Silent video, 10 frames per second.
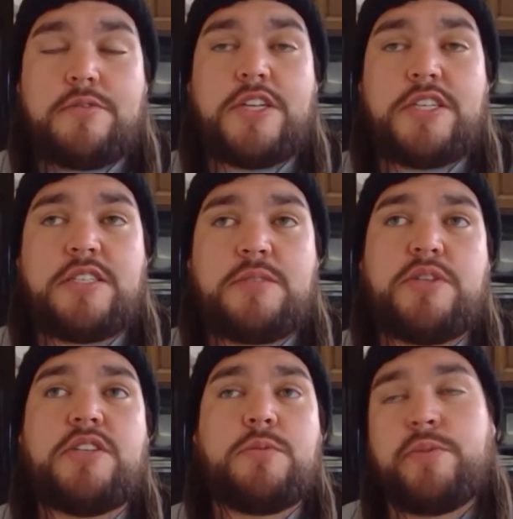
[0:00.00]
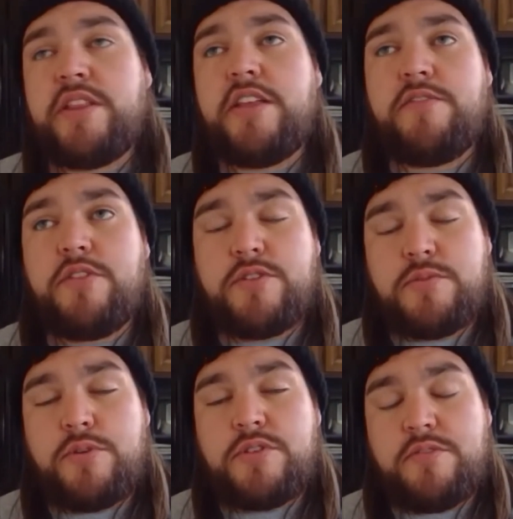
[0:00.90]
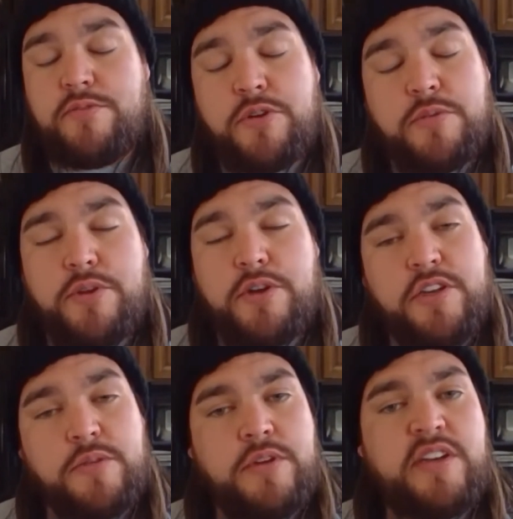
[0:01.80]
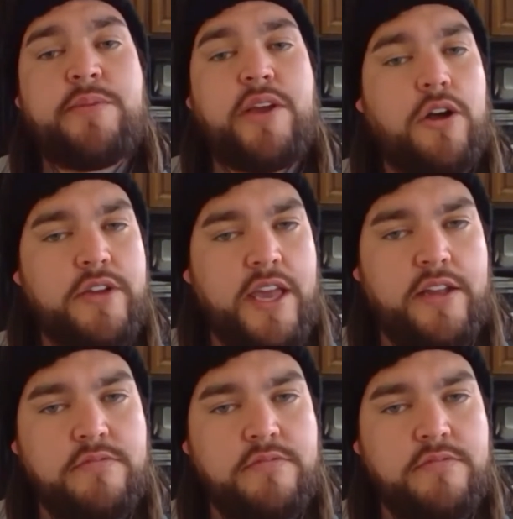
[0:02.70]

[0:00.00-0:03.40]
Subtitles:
races because when we lift those most vulnerable in our community, we all gain.